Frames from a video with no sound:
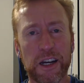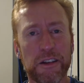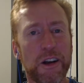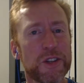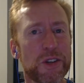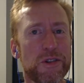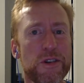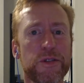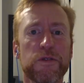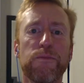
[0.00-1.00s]
Also
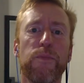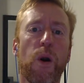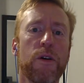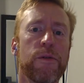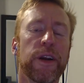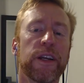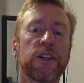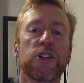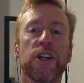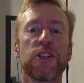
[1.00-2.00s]
known as bartering,
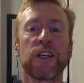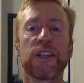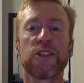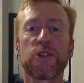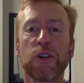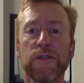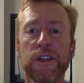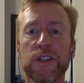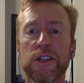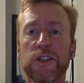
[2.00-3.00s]
exchanging a
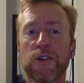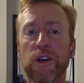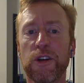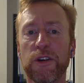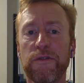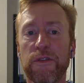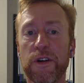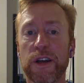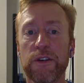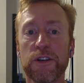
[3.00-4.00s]
services or good for
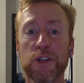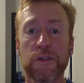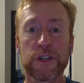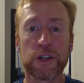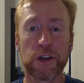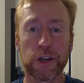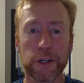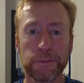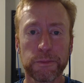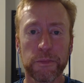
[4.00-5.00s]
another service or
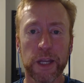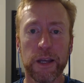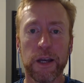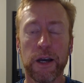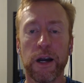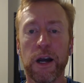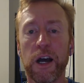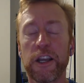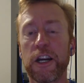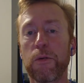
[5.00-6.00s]
good.
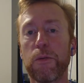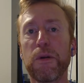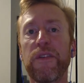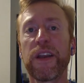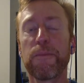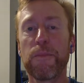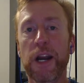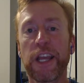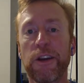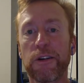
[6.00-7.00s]
Removing
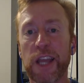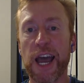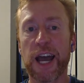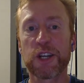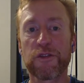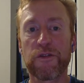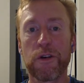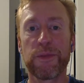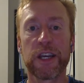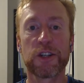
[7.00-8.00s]
money or cash
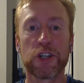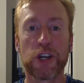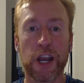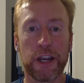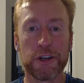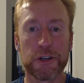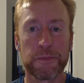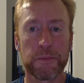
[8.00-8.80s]
from the exchange.